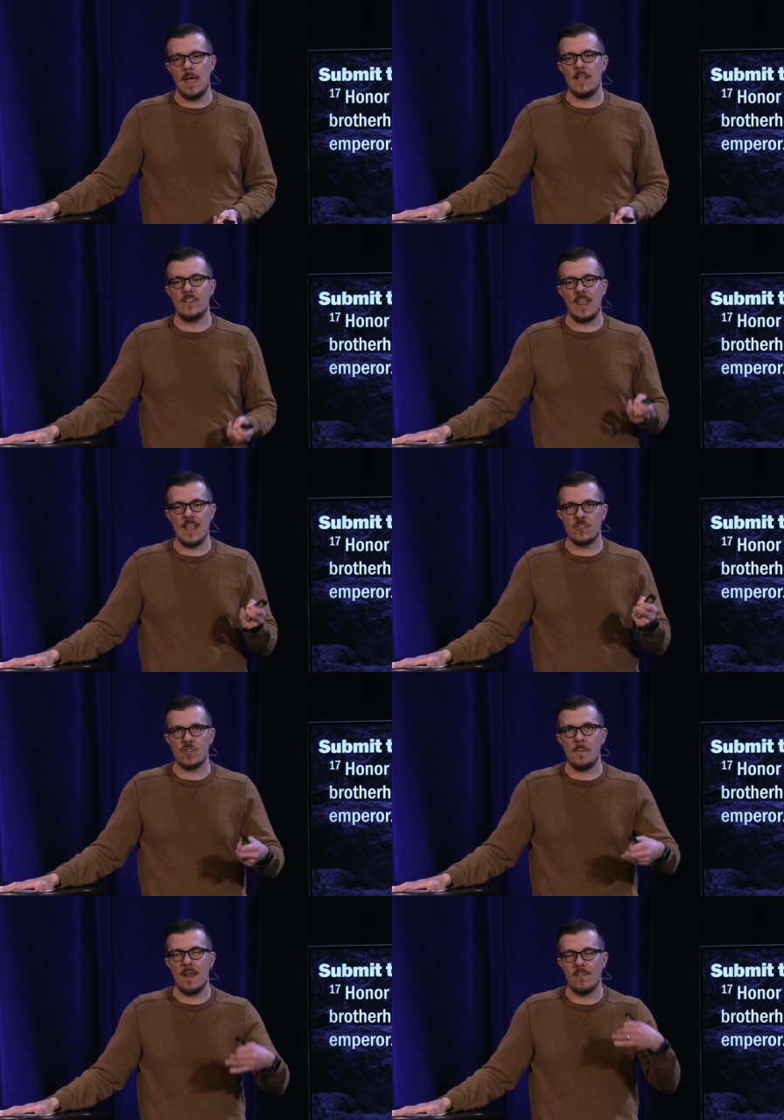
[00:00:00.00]
It's an
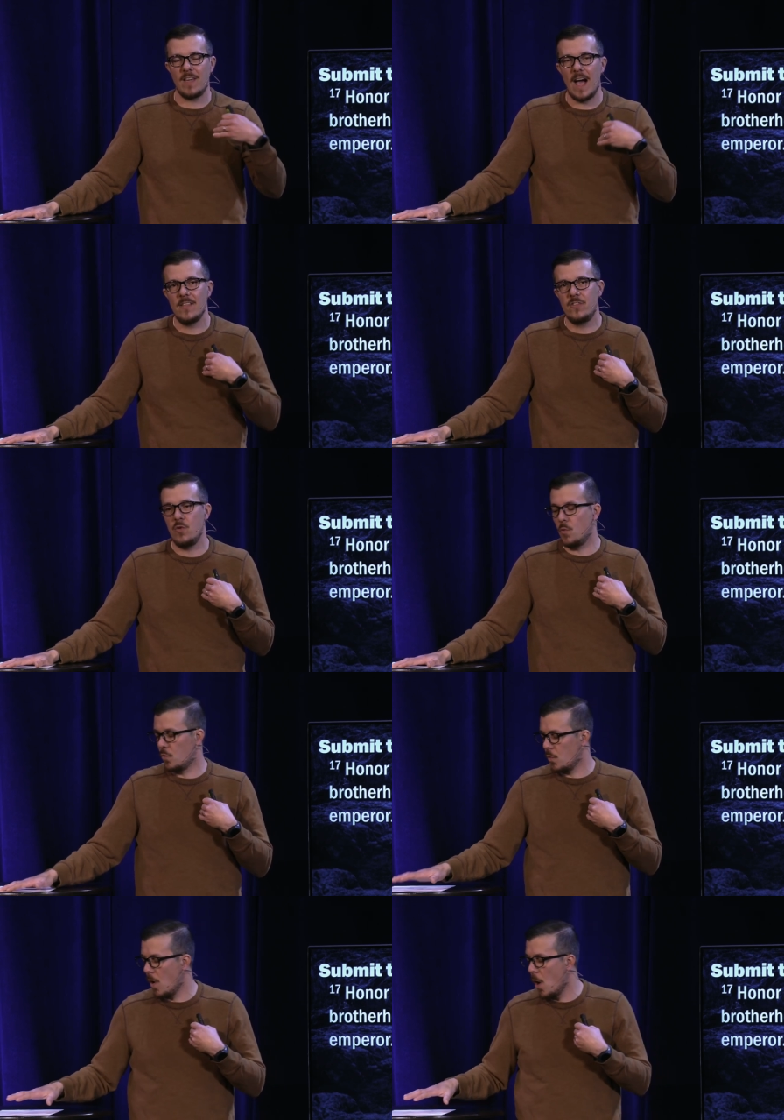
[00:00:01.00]
instrument of God to
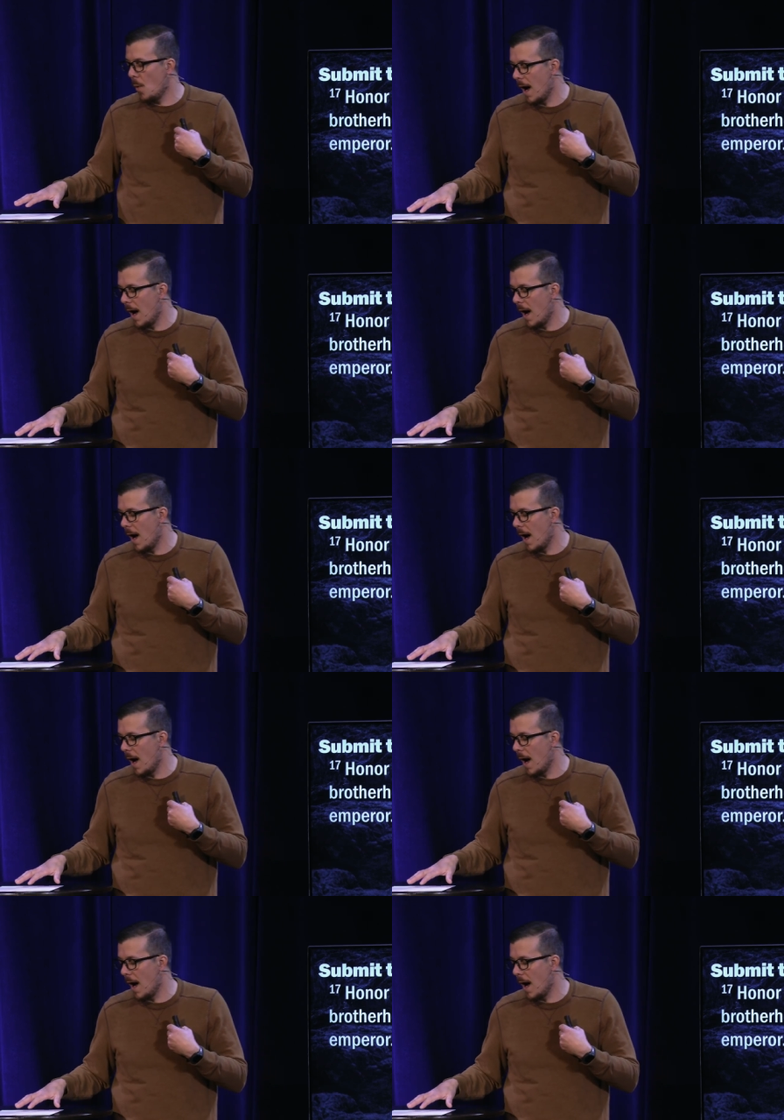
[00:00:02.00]
grow